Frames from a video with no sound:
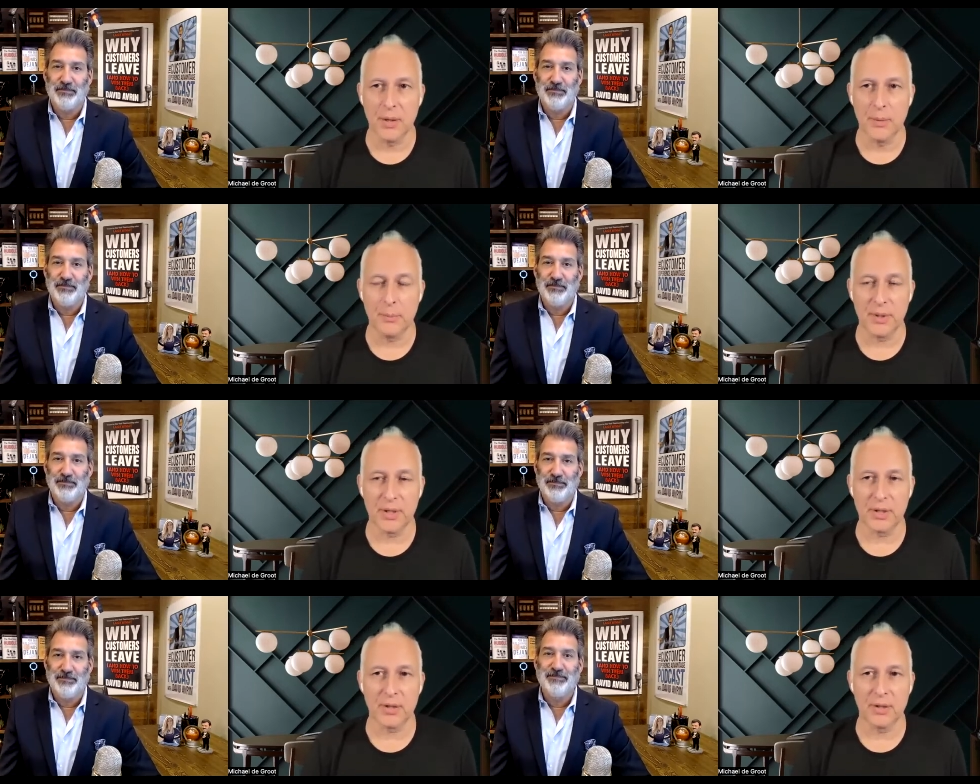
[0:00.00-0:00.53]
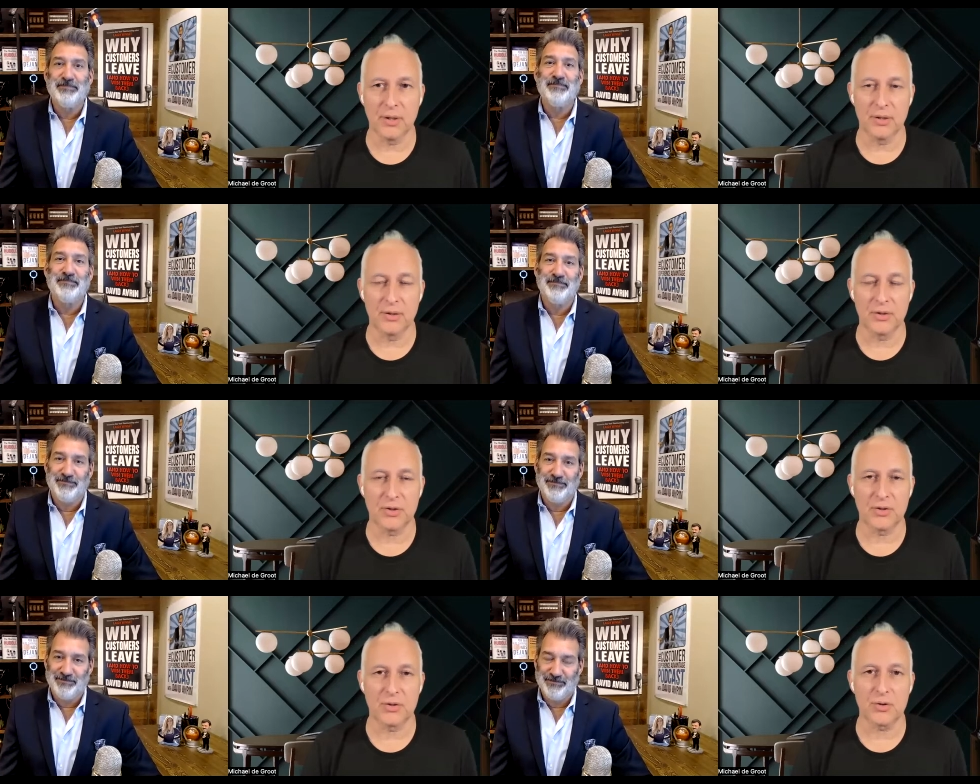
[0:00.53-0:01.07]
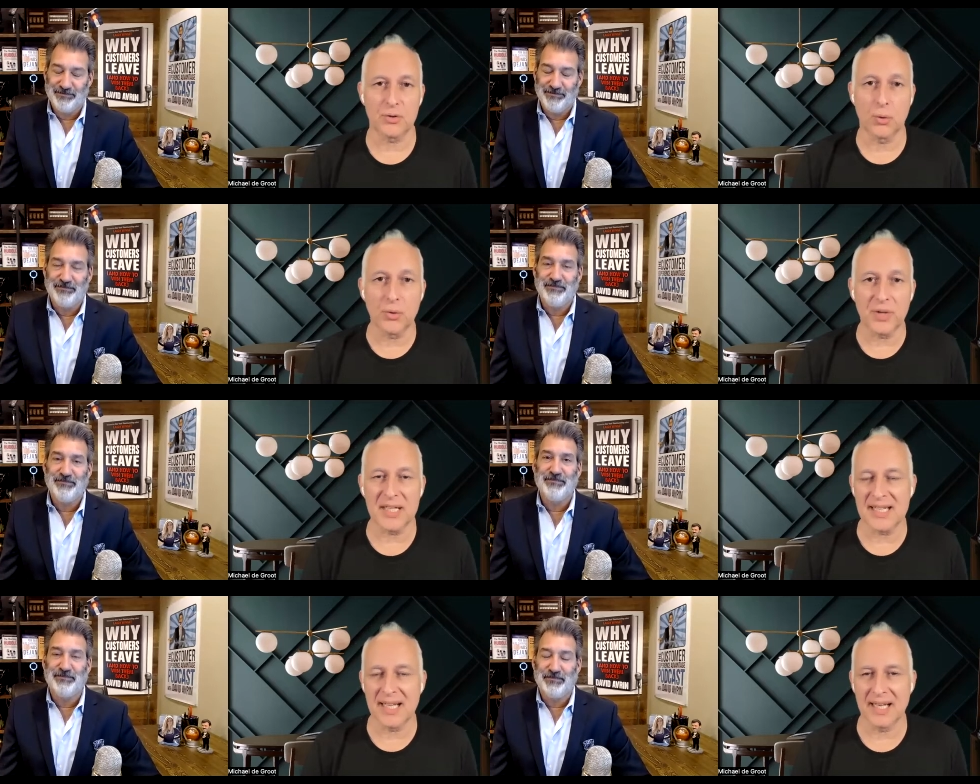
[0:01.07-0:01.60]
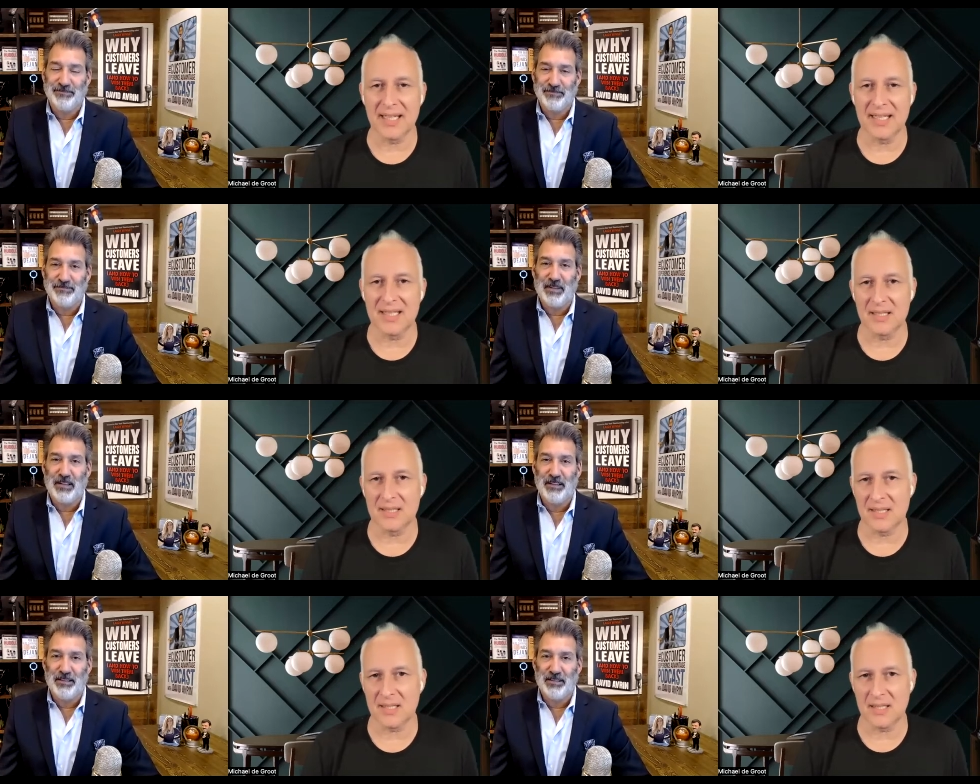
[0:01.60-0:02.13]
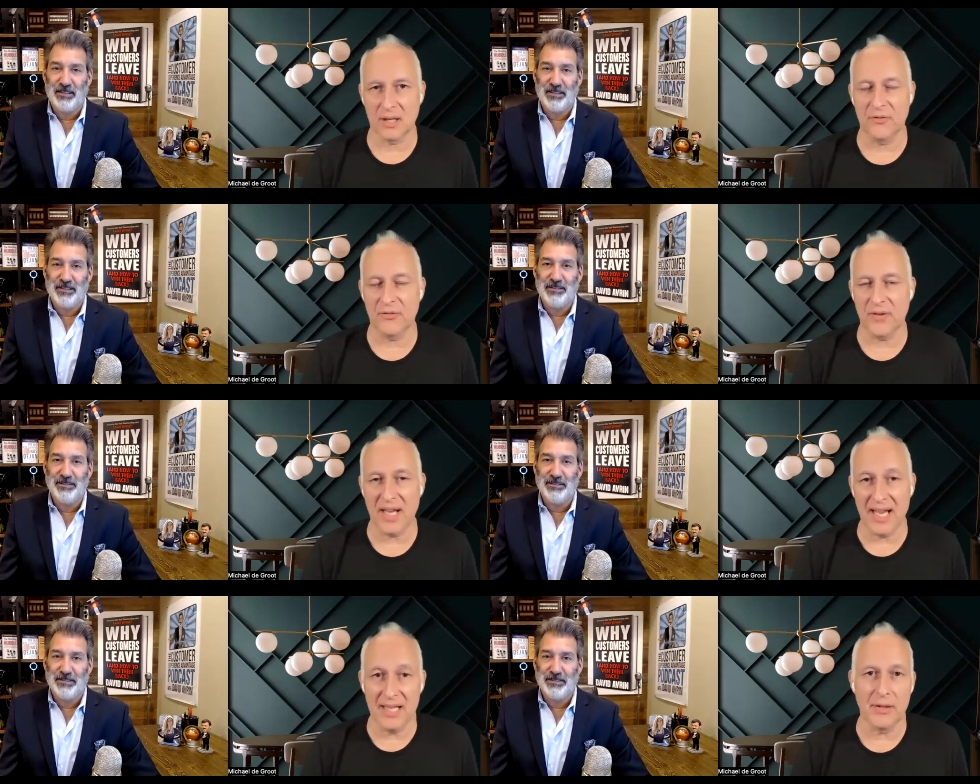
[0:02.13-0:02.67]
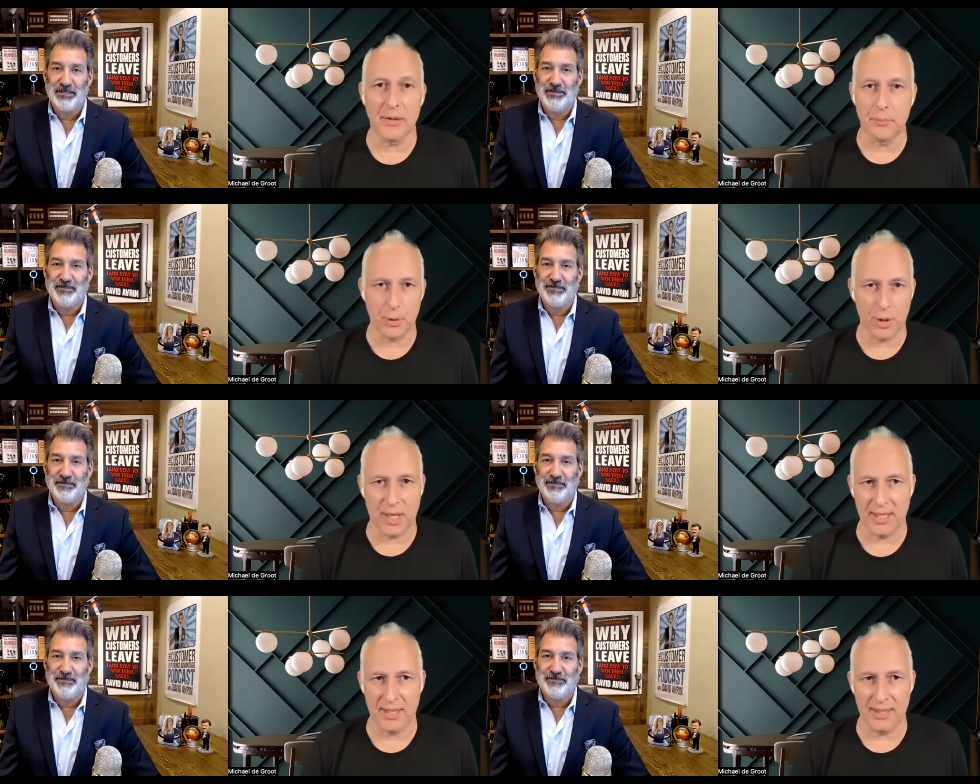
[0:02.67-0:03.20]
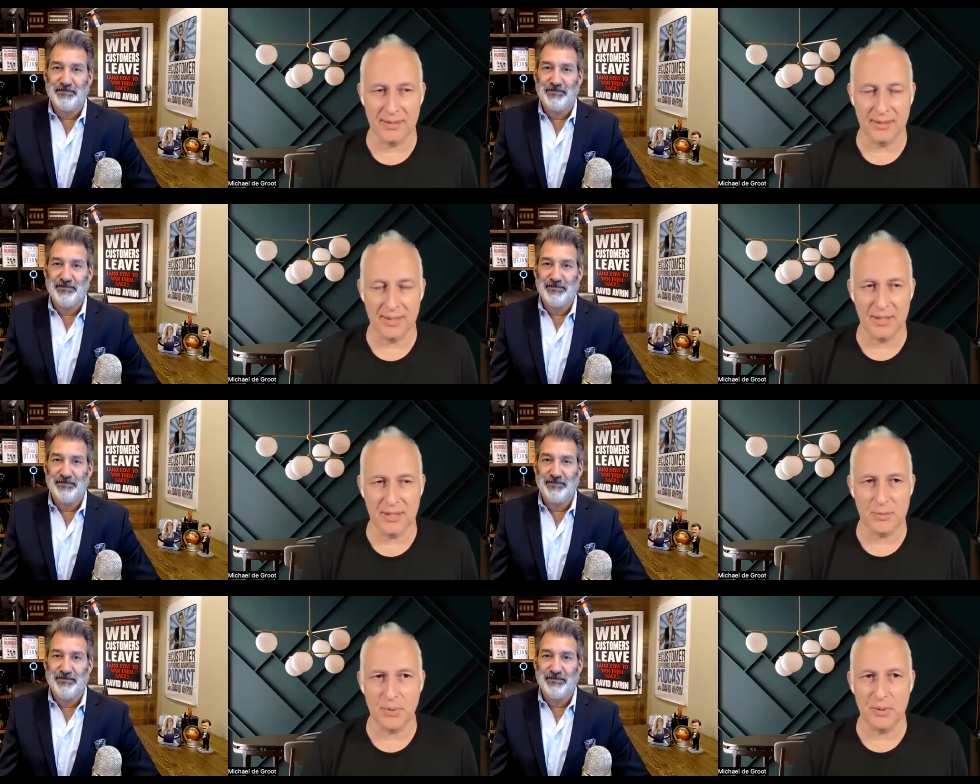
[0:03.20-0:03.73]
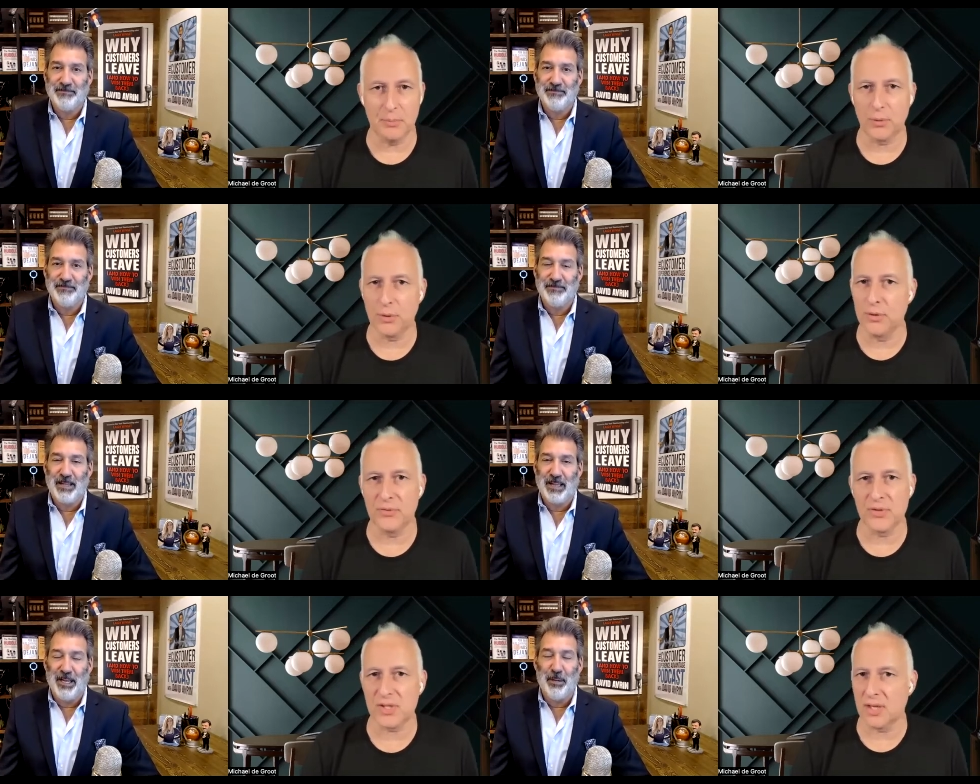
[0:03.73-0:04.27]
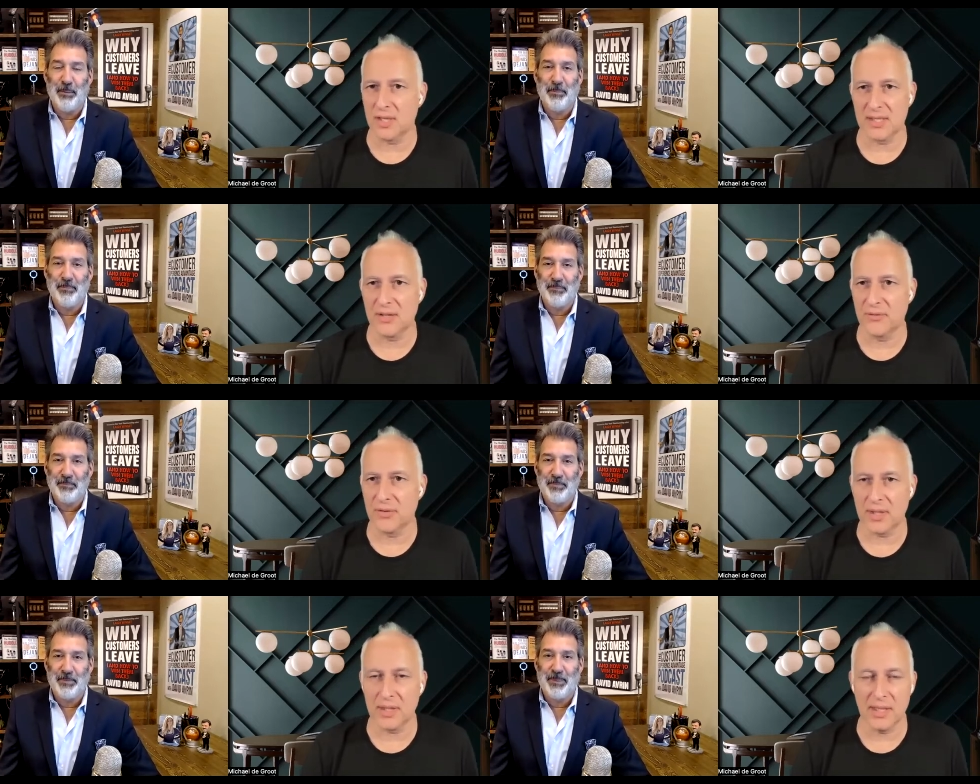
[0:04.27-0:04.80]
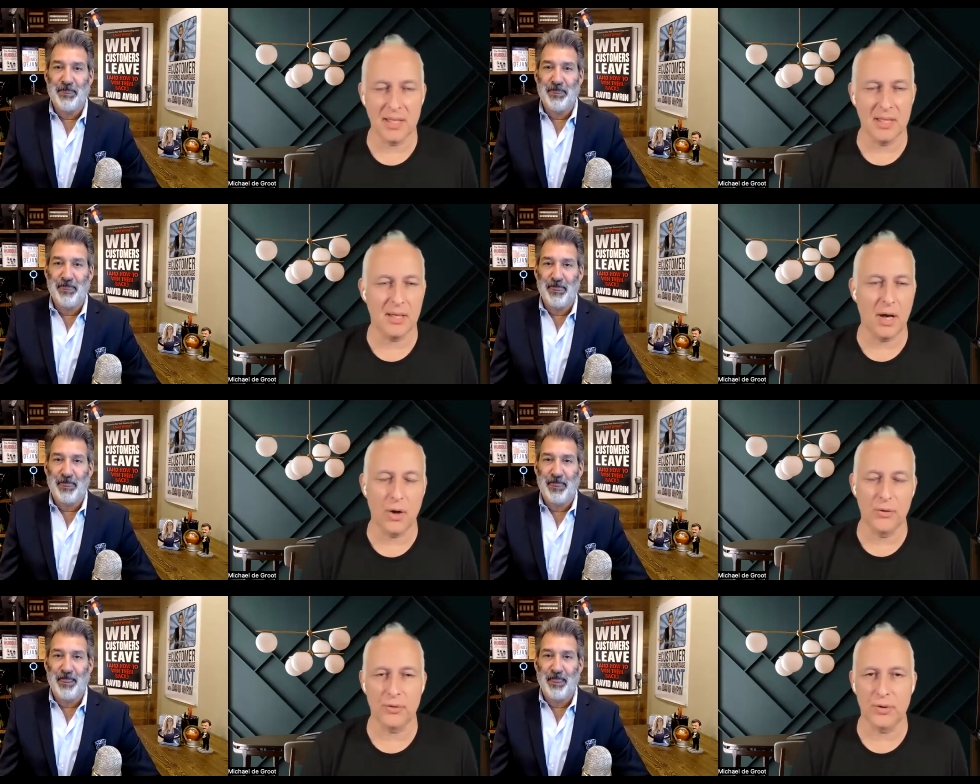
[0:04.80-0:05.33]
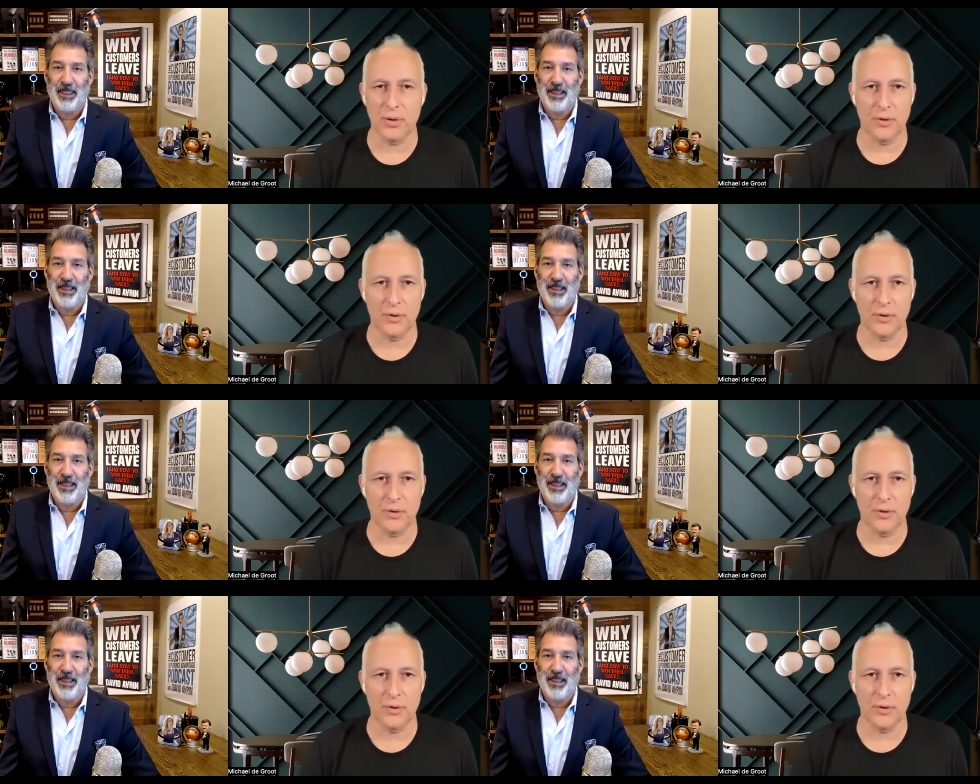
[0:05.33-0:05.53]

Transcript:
Speaker 1: because storytelling does stuff in the brain. It's been proven yeah. scientifically over and